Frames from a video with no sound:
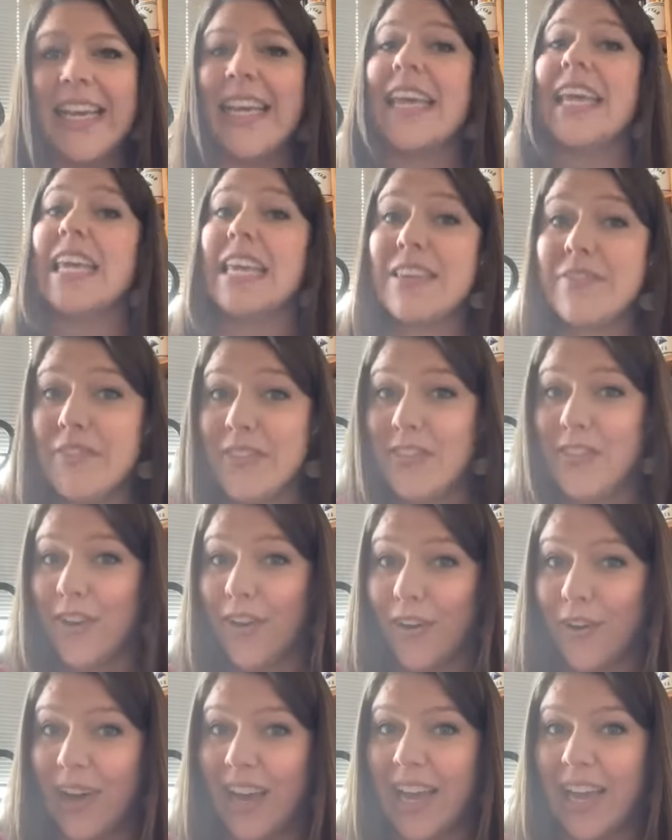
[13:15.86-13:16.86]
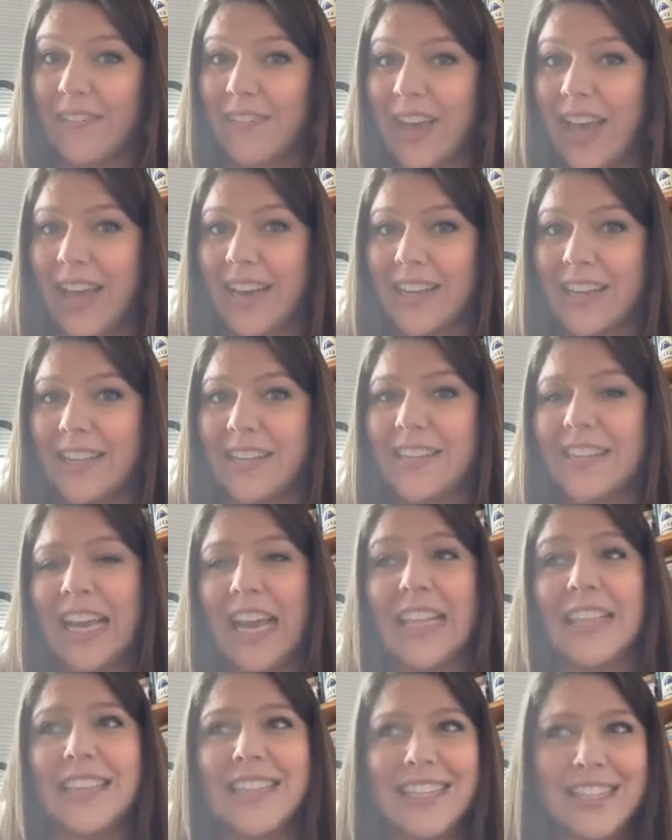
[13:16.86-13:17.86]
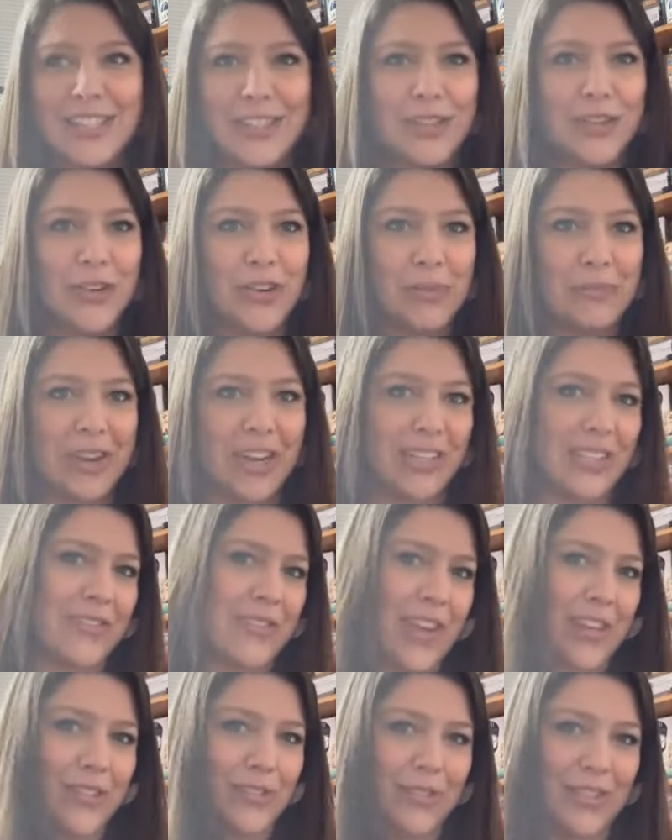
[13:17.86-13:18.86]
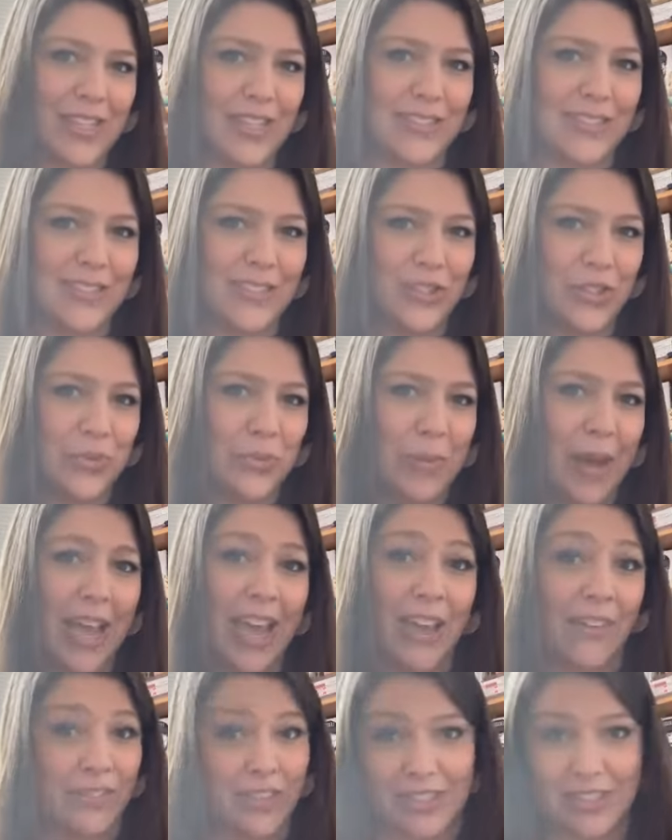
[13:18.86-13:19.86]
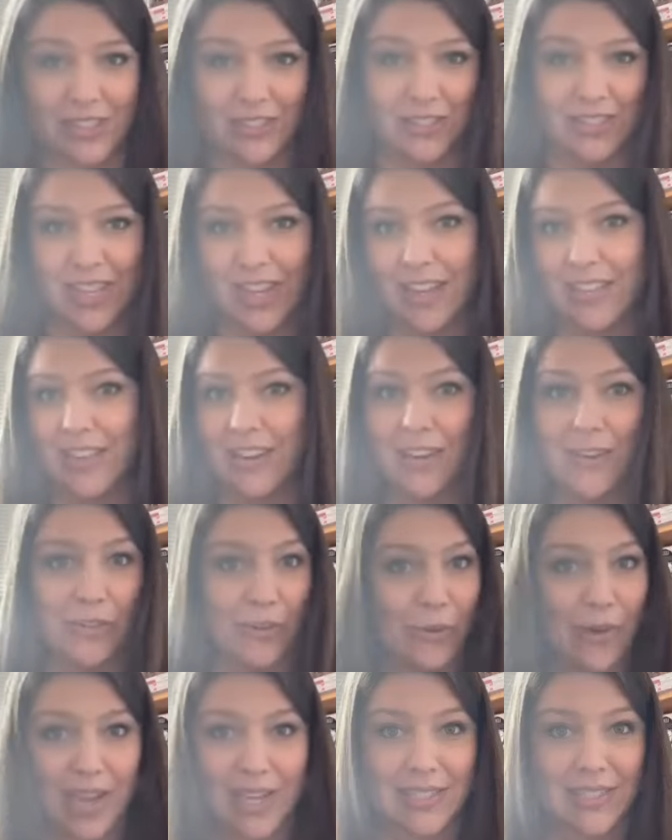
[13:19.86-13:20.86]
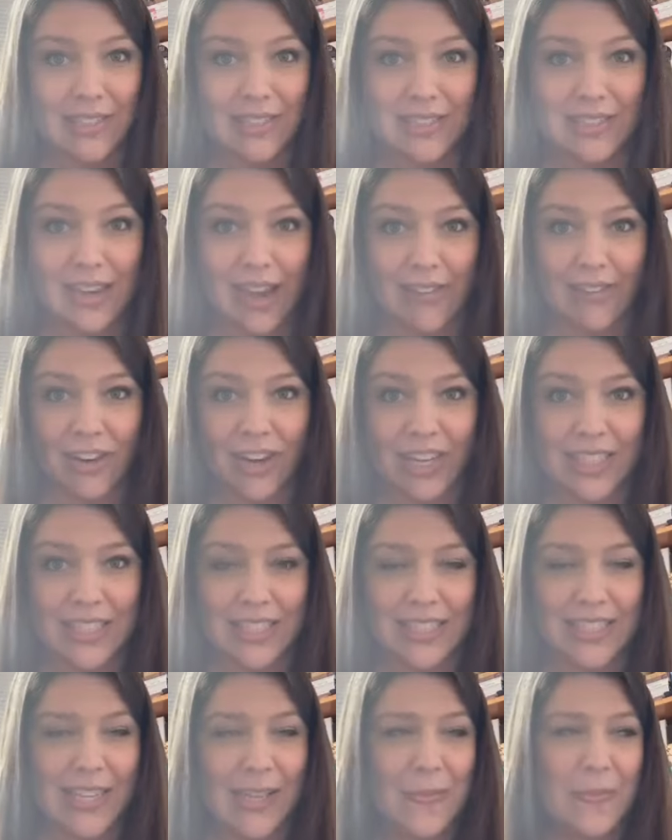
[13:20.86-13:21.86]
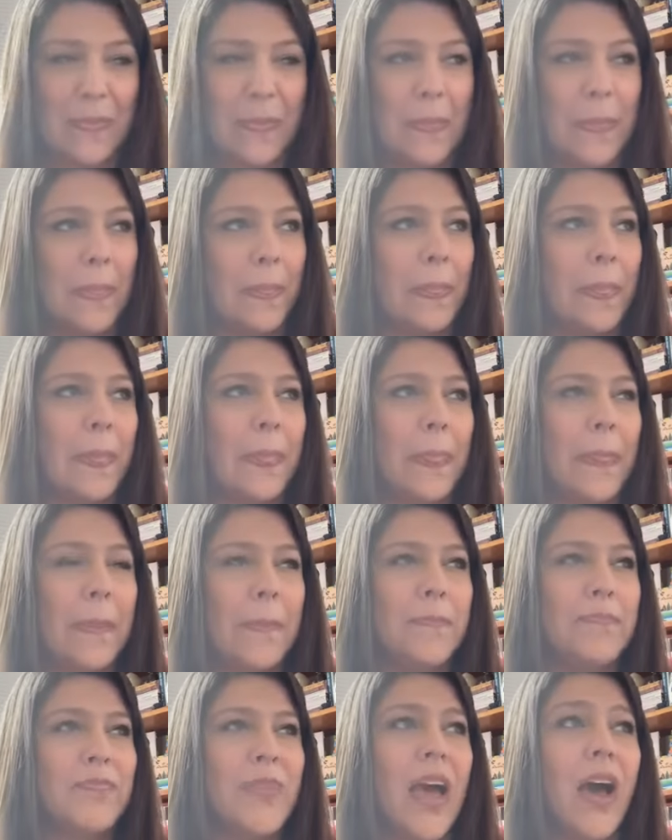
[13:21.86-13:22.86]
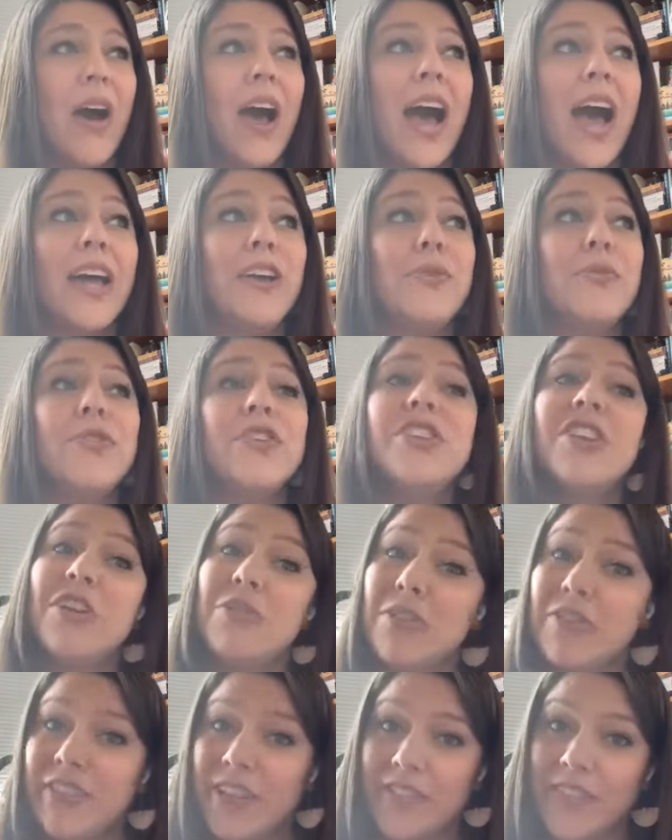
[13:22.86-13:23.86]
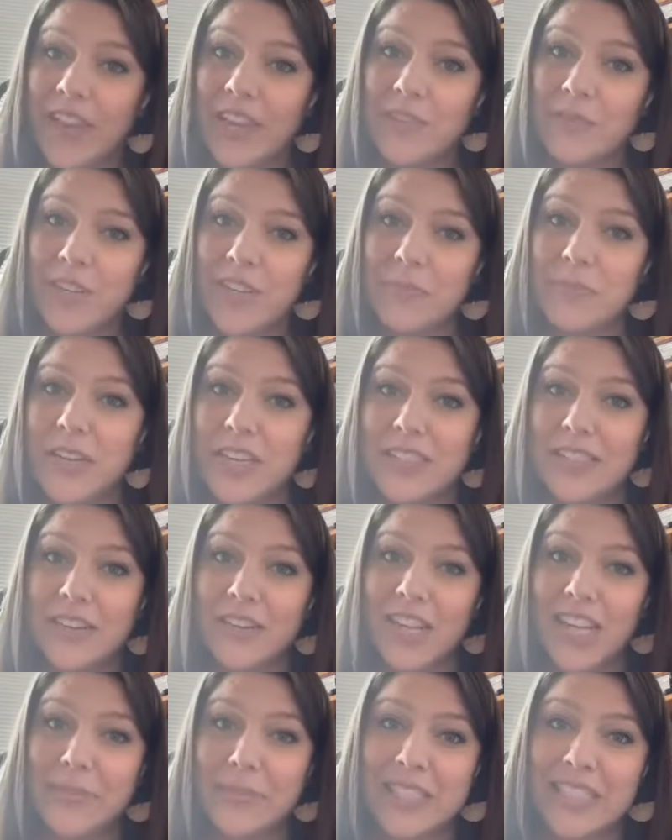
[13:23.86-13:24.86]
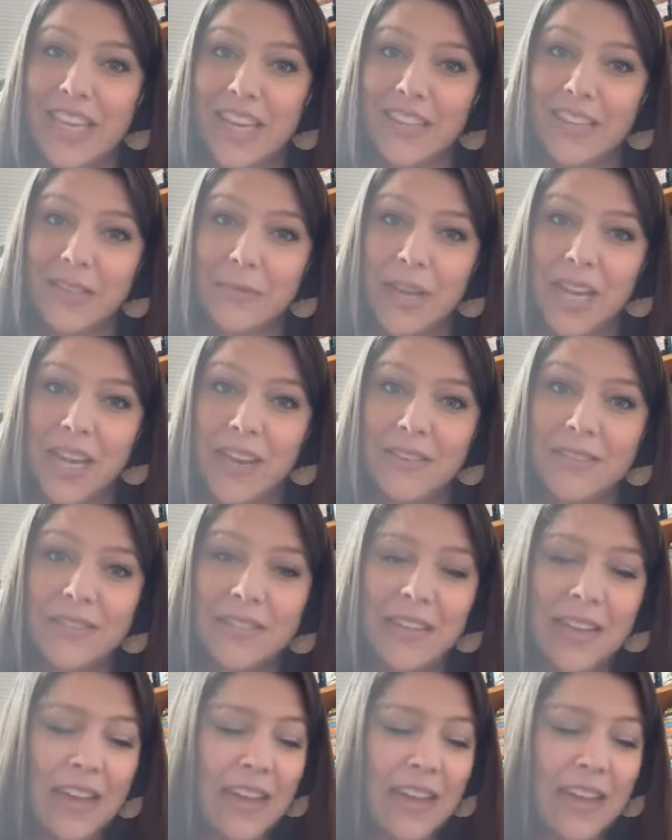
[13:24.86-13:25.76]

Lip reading: even though I have added at least 30 minutes of exercise to my every single day that otherwise never existed. Now, I don't know if I've gained weight because I don't keep a scale in my house,